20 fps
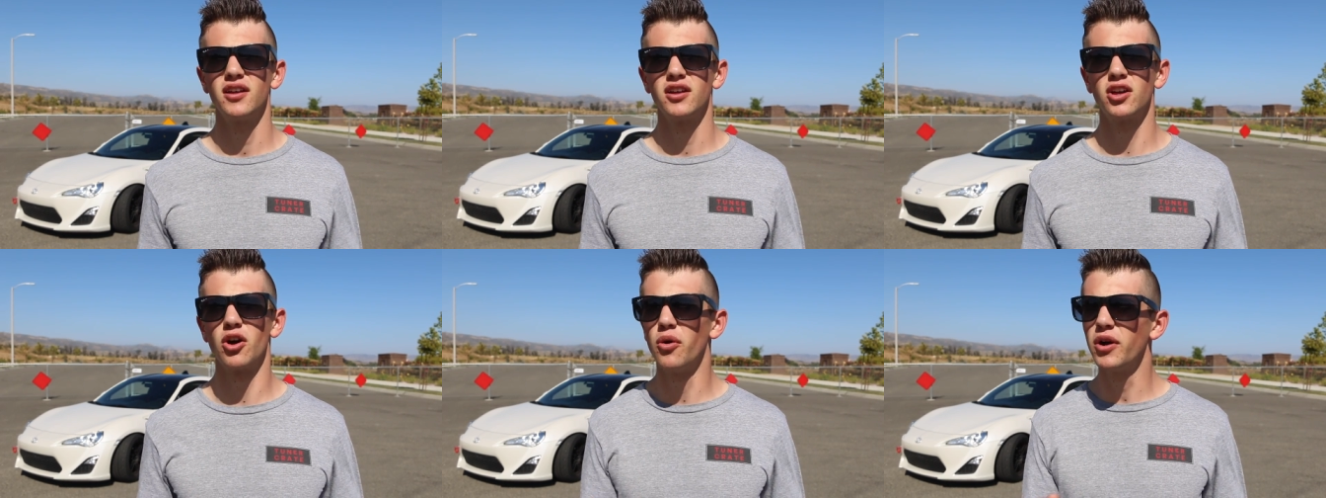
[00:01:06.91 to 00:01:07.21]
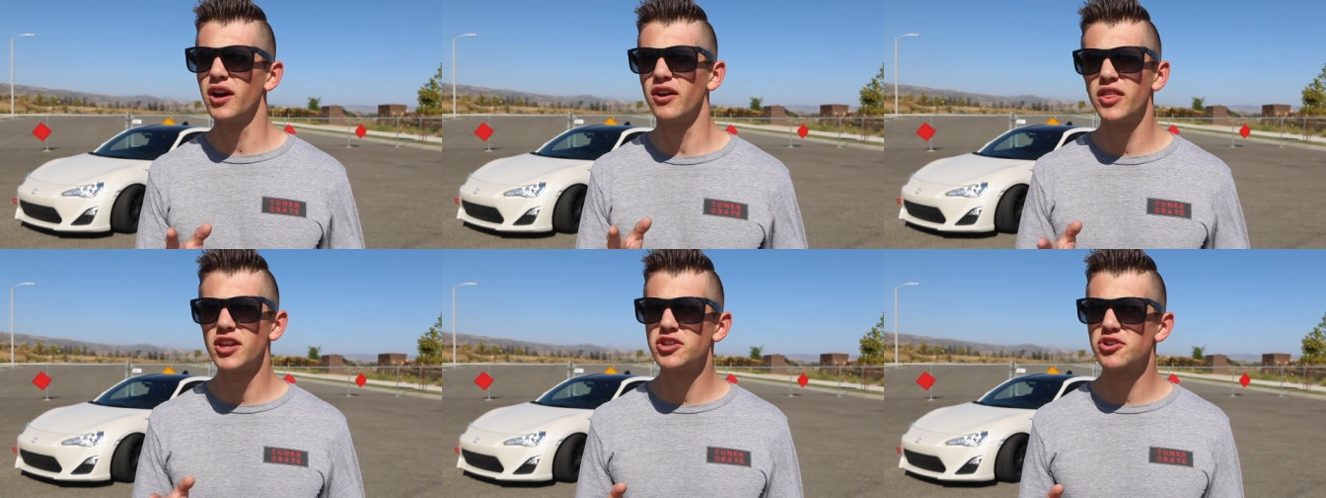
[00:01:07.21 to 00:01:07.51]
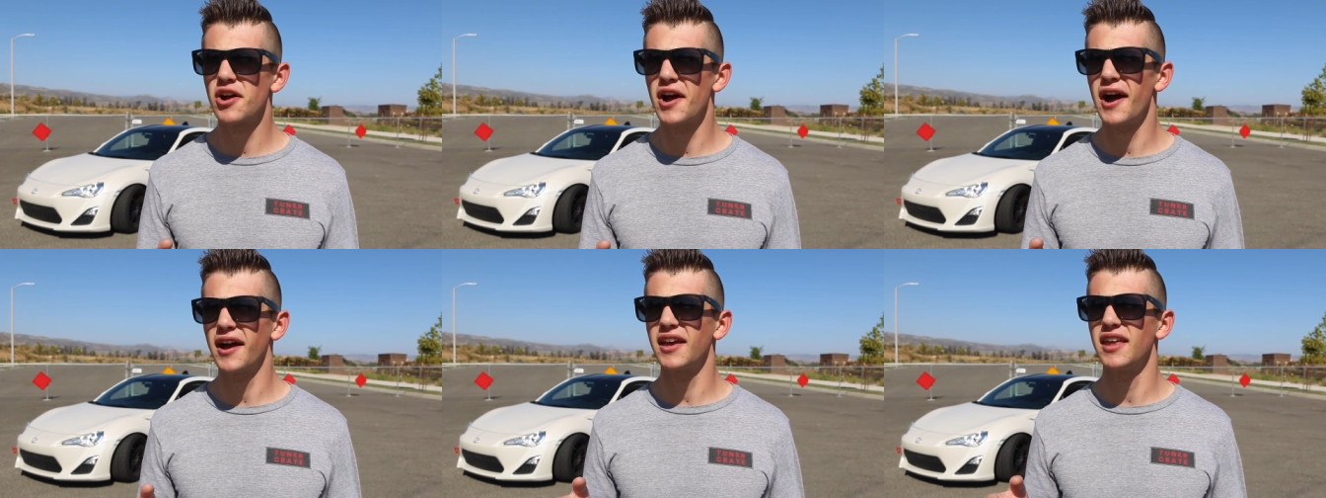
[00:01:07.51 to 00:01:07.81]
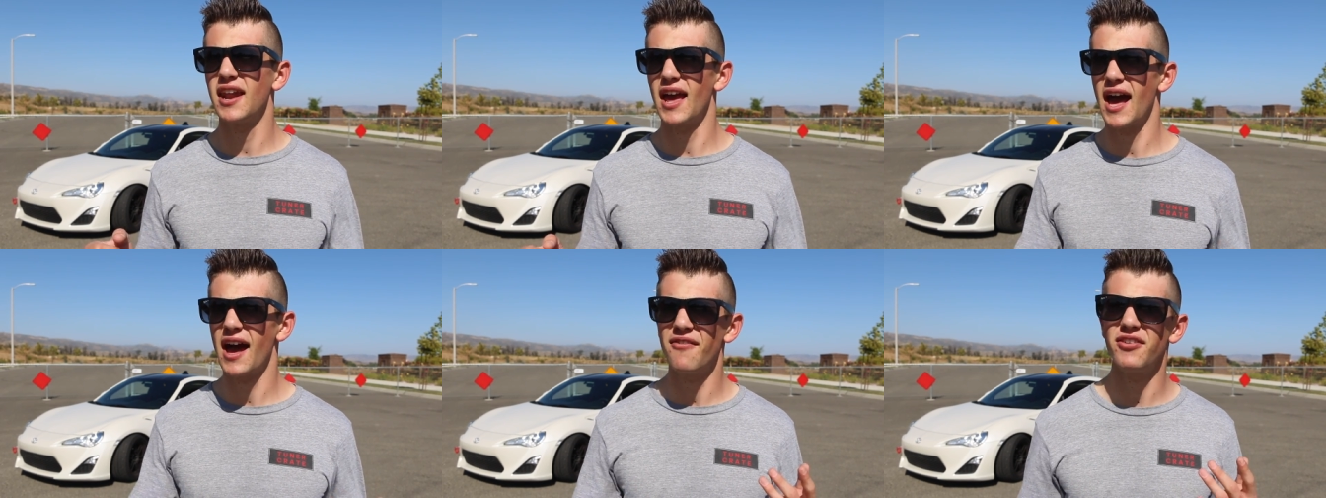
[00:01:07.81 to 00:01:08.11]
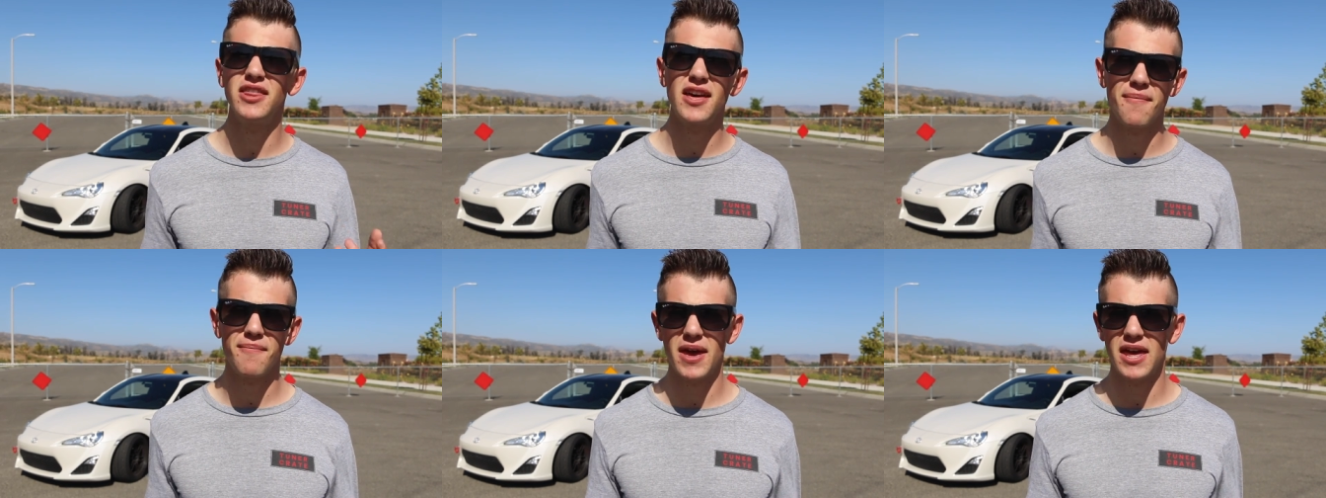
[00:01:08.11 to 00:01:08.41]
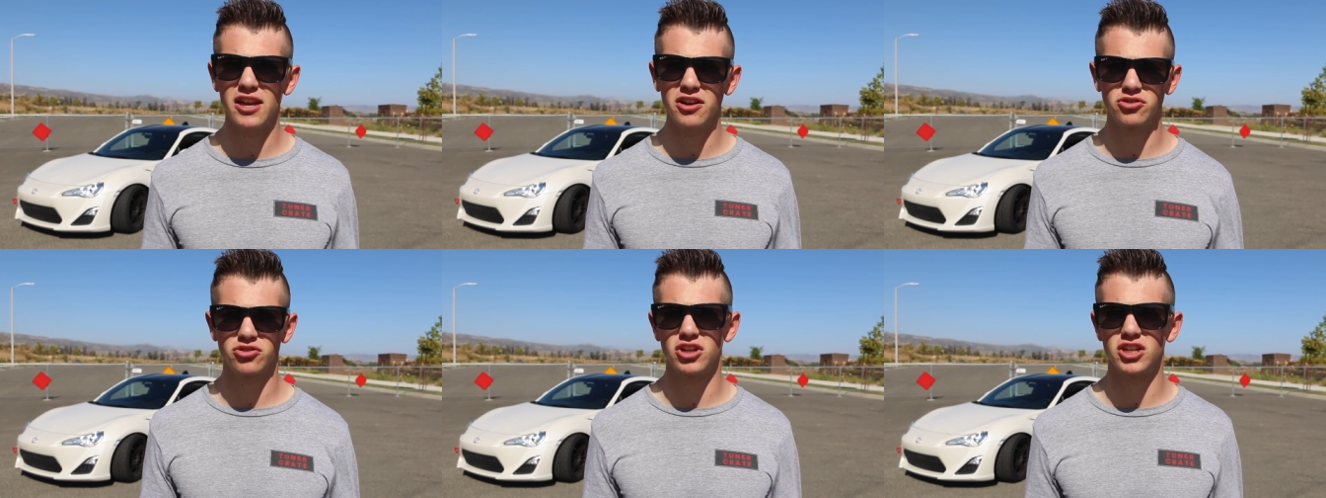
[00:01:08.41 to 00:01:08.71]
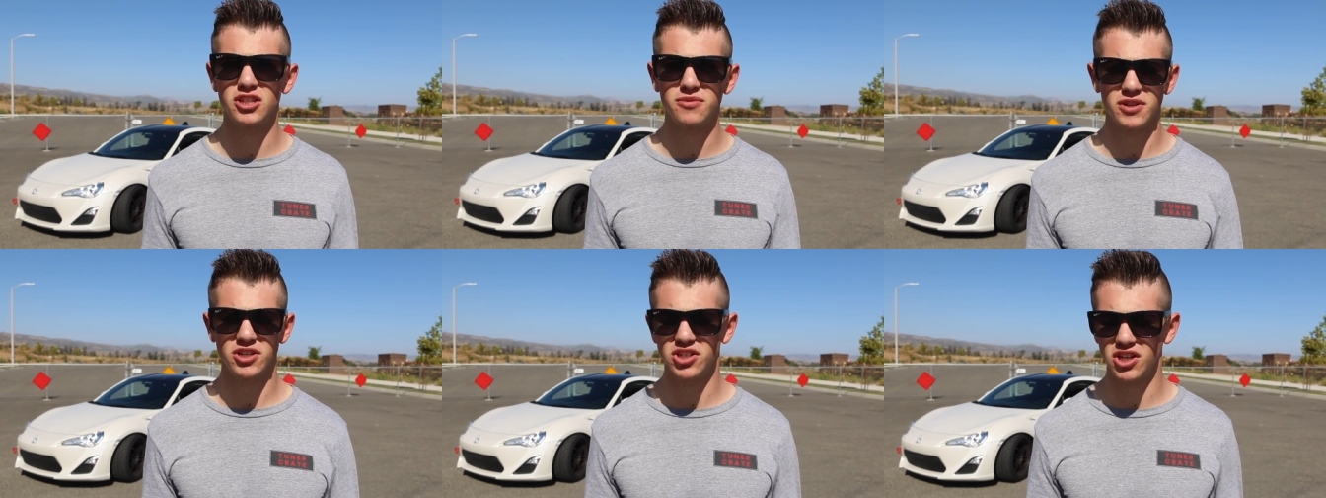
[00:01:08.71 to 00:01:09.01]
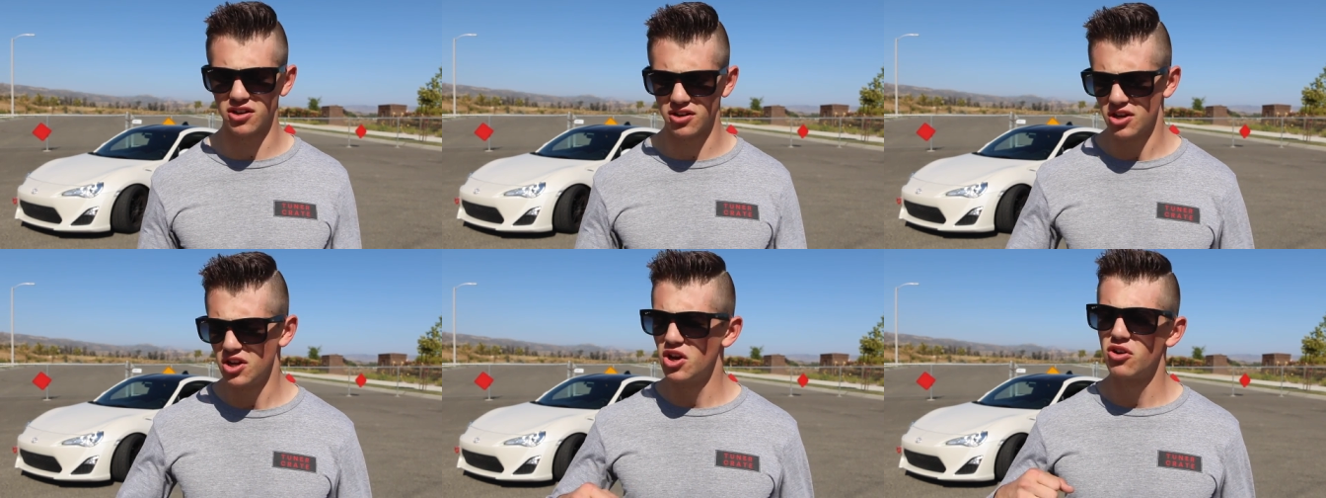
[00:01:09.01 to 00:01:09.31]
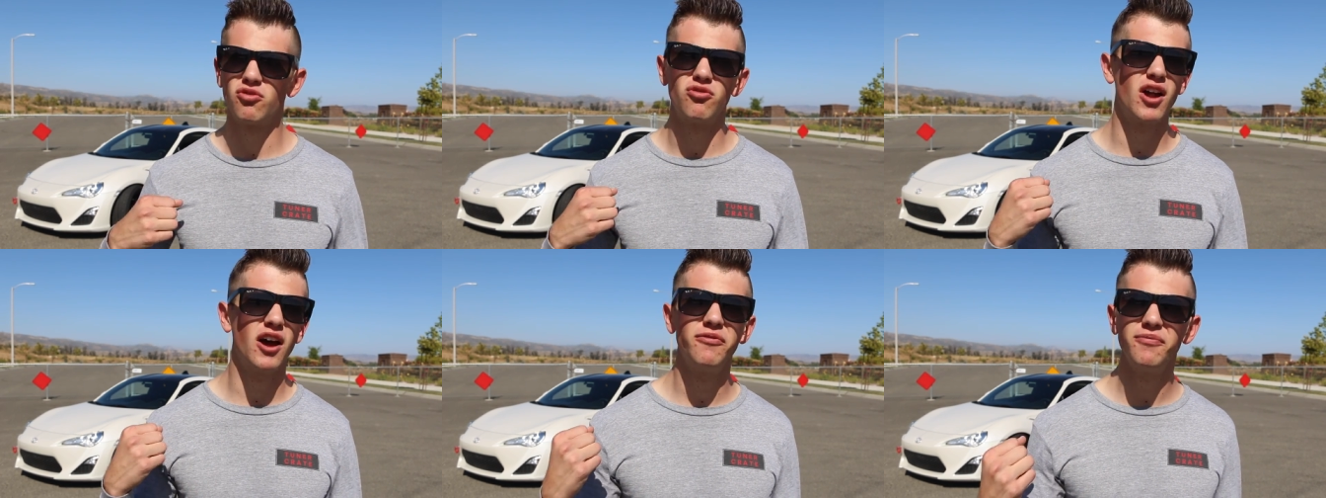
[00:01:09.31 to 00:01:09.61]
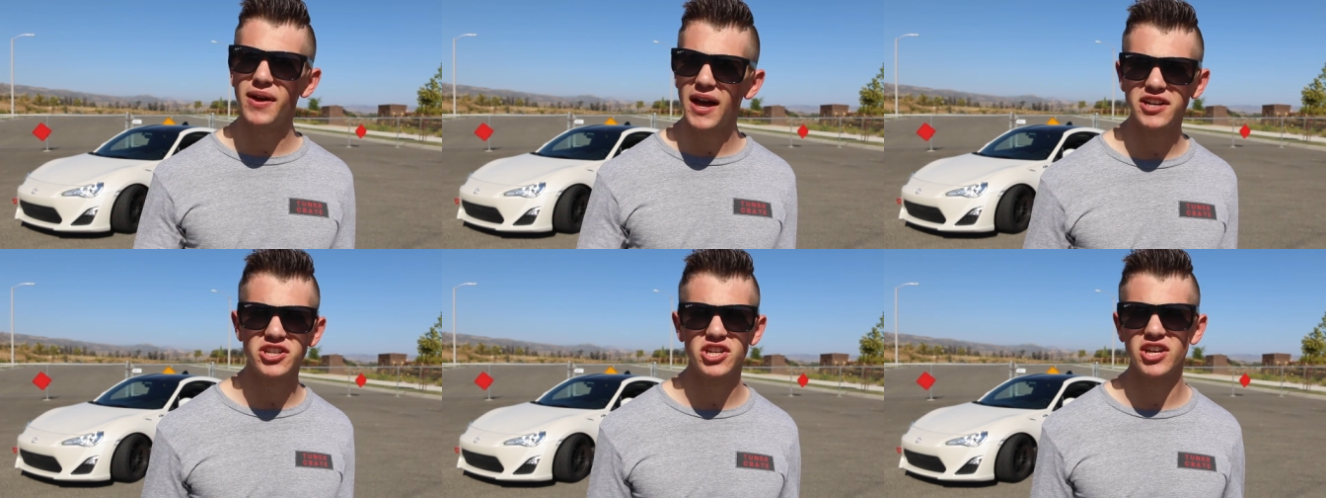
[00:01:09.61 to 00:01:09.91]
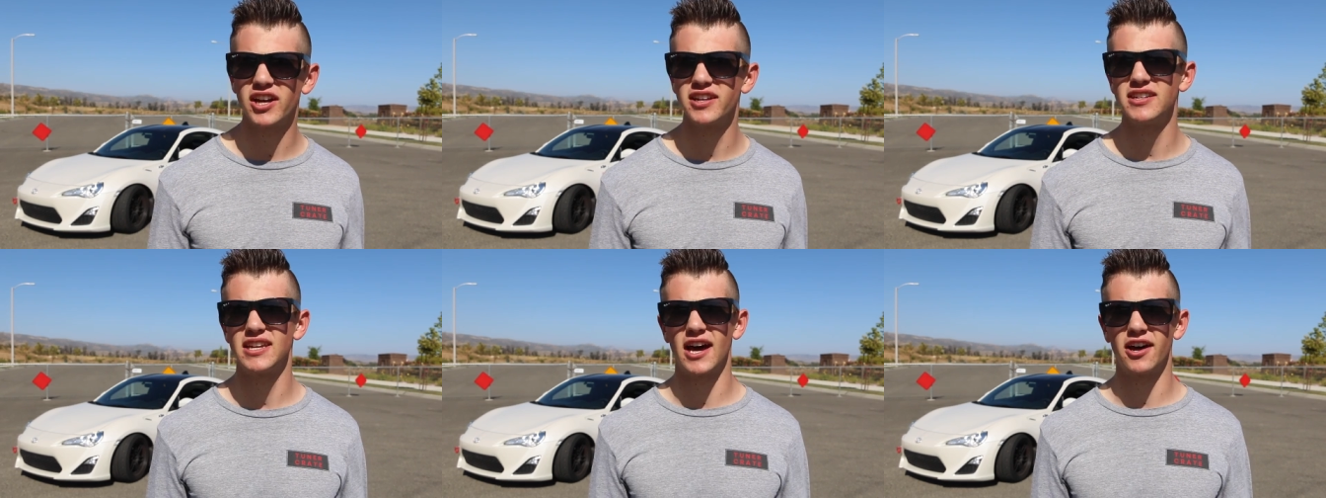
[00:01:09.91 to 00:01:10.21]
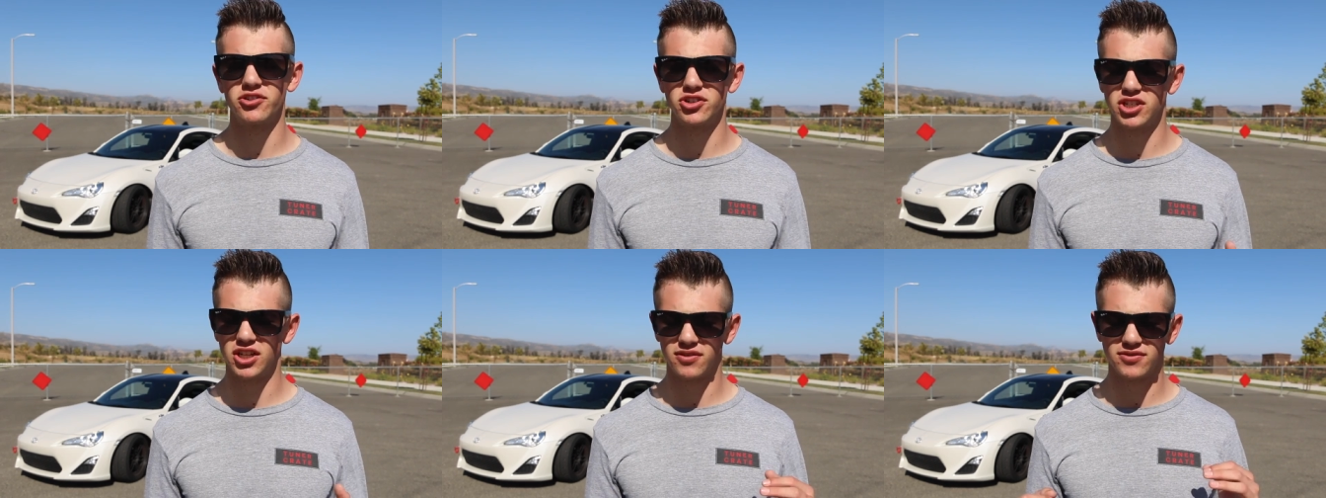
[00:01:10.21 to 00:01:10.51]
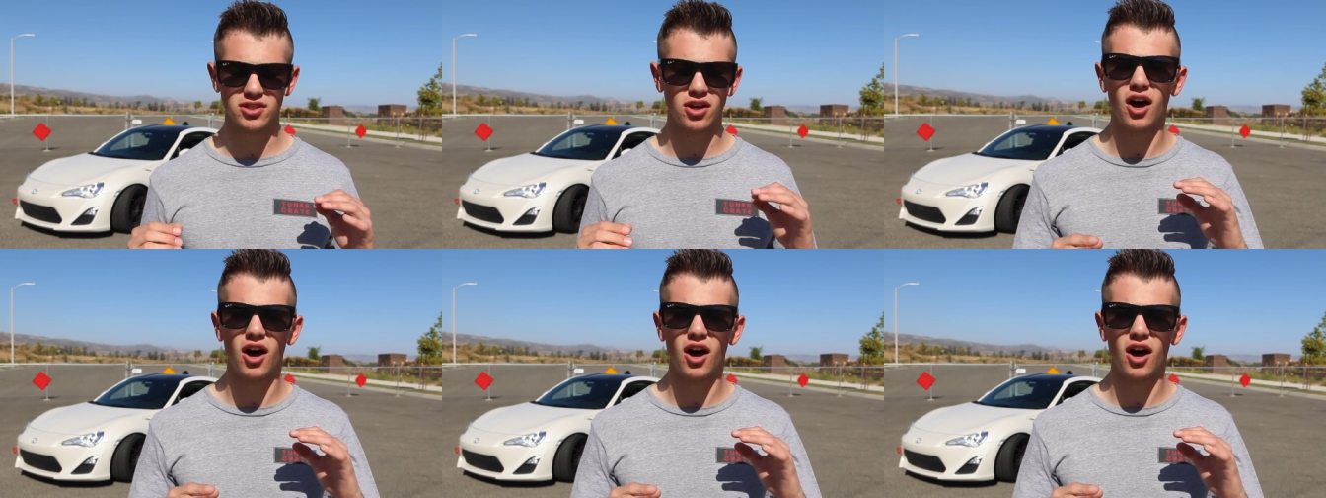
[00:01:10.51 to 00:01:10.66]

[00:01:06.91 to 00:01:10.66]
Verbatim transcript: going on the track and having that manual transmission, rev matching on downshifts,